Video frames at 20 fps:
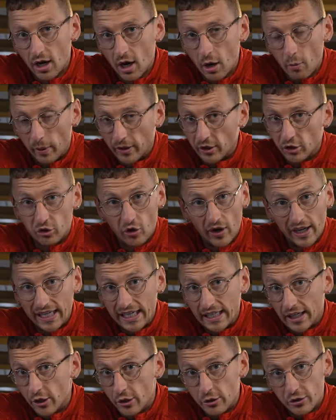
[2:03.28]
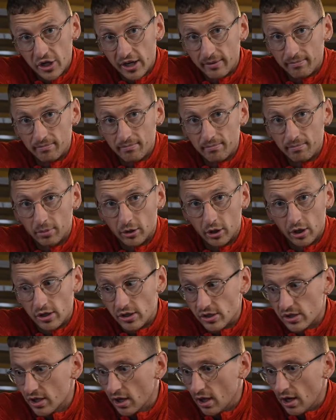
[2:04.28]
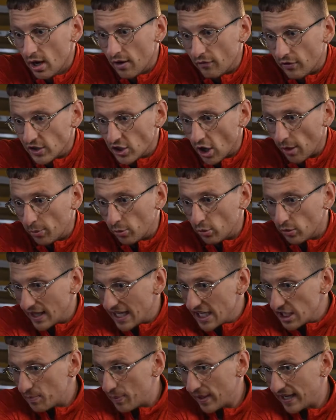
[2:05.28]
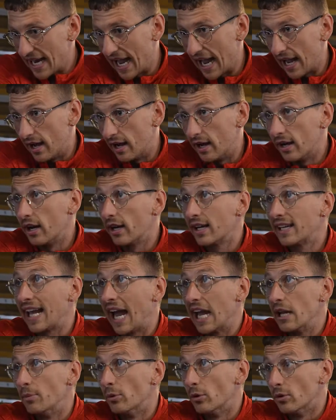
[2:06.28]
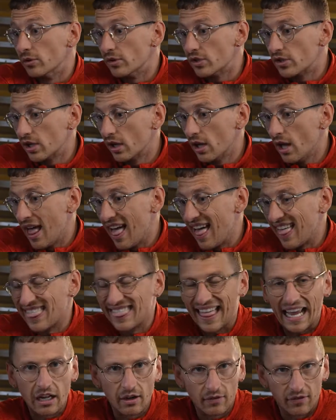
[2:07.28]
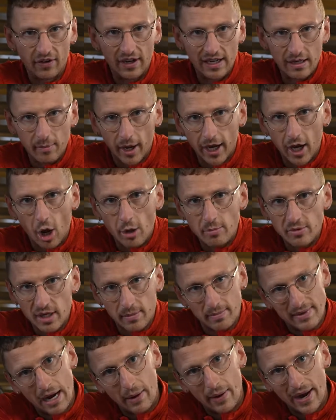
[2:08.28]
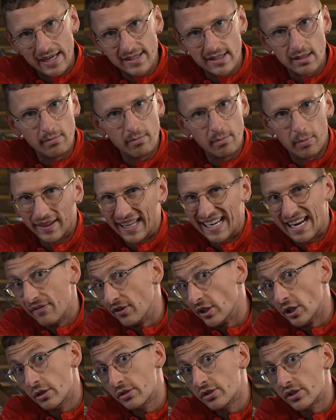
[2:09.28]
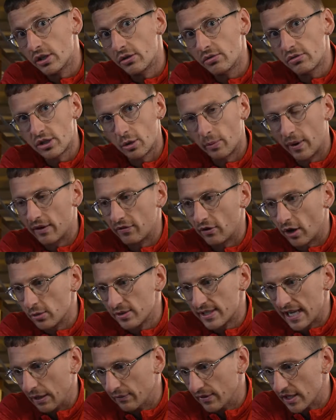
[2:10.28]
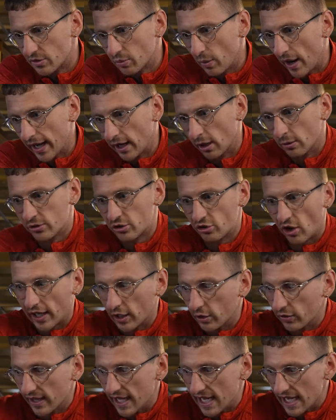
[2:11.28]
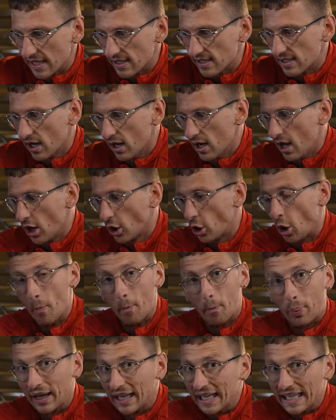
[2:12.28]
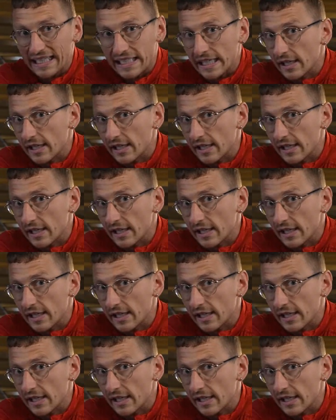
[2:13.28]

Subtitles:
when you're training in a new gym, because, for example, these Panata cables, thankfully my home gym now has them, but they never used to. So whenever I was down this way and I was training on these, completely